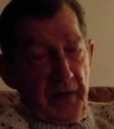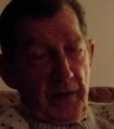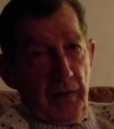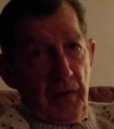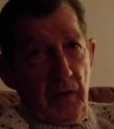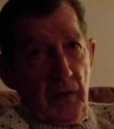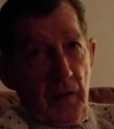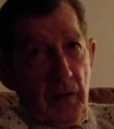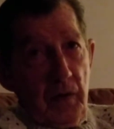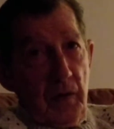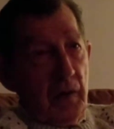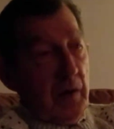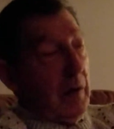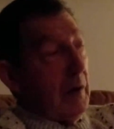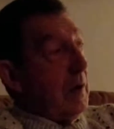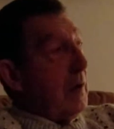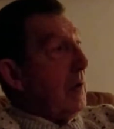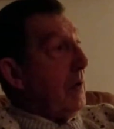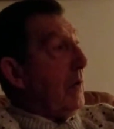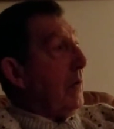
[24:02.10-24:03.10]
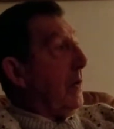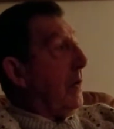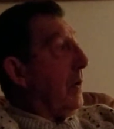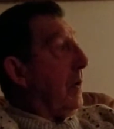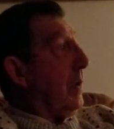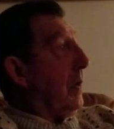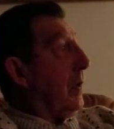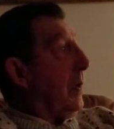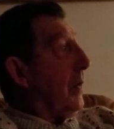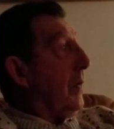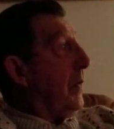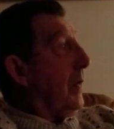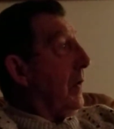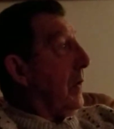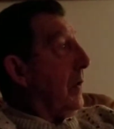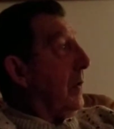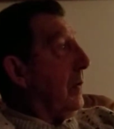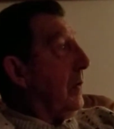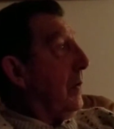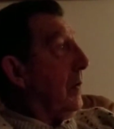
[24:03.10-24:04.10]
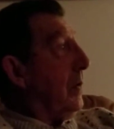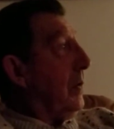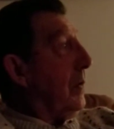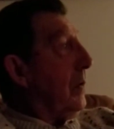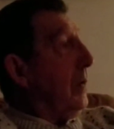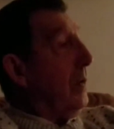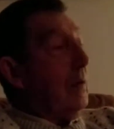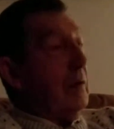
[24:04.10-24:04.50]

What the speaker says: And it's a percentage, 60-40 or something.